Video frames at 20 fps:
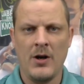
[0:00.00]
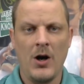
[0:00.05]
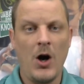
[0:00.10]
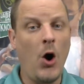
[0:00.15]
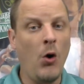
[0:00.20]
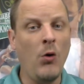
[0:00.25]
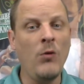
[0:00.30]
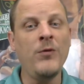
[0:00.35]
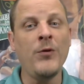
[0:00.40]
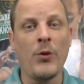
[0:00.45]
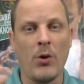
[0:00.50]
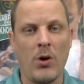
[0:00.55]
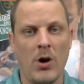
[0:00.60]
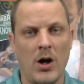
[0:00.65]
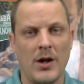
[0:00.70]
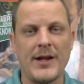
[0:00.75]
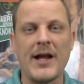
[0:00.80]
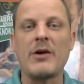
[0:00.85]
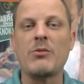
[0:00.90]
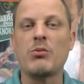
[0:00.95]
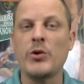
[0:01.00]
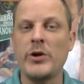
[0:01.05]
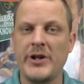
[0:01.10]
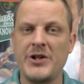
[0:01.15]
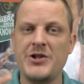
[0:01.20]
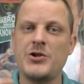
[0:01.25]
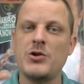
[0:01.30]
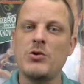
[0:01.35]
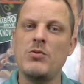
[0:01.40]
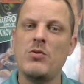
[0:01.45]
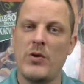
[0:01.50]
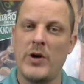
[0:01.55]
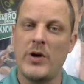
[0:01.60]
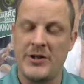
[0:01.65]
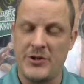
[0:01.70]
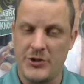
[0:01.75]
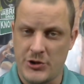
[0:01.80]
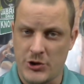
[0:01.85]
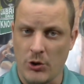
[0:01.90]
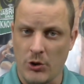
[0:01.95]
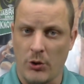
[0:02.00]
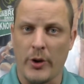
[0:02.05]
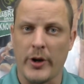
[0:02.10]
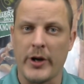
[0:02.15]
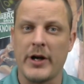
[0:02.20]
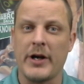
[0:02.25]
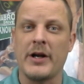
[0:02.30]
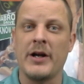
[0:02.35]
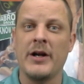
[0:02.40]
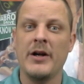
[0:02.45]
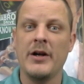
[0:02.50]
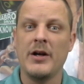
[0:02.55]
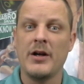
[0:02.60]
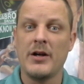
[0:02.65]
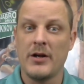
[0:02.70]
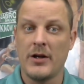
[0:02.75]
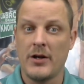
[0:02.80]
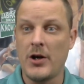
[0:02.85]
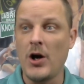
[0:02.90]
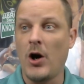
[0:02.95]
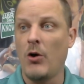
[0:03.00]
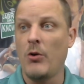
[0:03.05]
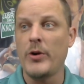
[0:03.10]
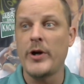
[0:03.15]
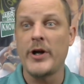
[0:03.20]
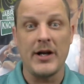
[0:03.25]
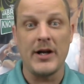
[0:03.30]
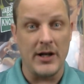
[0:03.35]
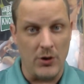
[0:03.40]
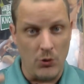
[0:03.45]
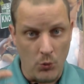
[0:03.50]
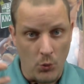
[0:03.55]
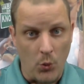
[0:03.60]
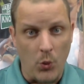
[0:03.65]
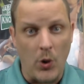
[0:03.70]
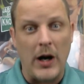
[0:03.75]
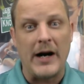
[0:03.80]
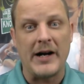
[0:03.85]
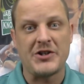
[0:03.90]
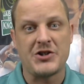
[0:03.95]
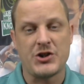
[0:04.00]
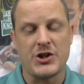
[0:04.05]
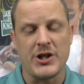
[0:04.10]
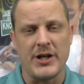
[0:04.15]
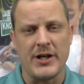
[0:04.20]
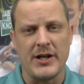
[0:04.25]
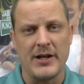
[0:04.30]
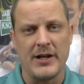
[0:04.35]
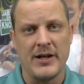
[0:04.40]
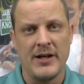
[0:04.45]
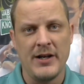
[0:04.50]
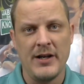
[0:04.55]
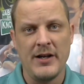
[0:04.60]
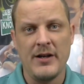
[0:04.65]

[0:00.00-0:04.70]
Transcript: overall, I really do enjoy going and watching